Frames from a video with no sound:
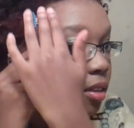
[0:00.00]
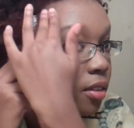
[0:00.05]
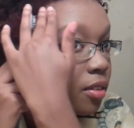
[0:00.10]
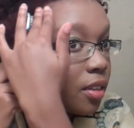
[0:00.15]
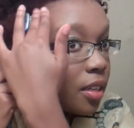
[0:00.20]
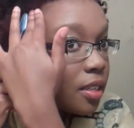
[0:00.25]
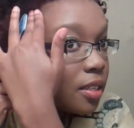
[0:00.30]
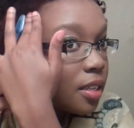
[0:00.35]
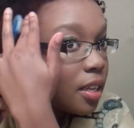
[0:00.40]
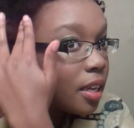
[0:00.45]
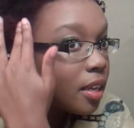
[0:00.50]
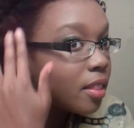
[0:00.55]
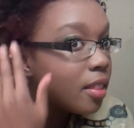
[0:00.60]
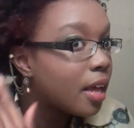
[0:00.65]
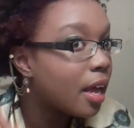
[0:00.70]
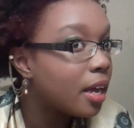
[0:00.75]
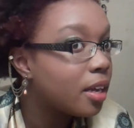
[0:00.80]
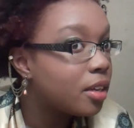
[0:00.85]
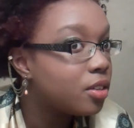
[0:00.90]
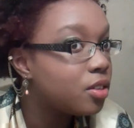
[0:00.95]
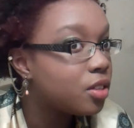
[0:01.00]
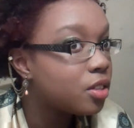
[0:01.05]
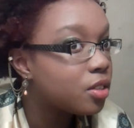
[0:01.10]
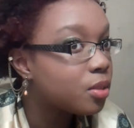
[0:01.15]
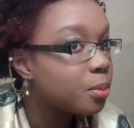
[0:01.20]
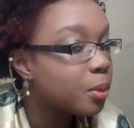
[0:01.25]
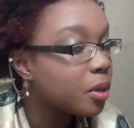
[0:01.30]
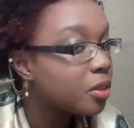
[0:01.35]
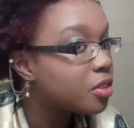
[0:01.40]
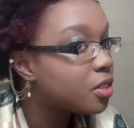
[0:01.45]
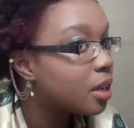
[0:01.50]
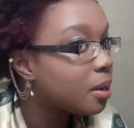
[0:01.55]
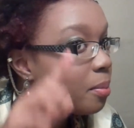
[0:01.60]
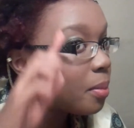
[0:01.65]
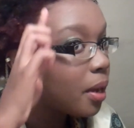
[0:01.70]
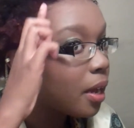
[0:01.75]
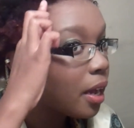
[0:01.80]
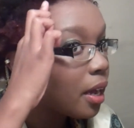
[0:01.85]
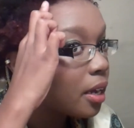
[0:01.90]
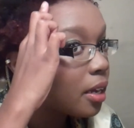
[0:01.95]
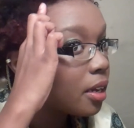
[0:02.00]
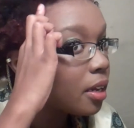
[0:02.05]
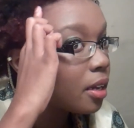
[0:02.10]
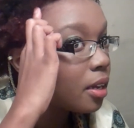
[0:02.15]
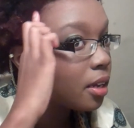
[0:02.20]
Just like that, you just brush that back,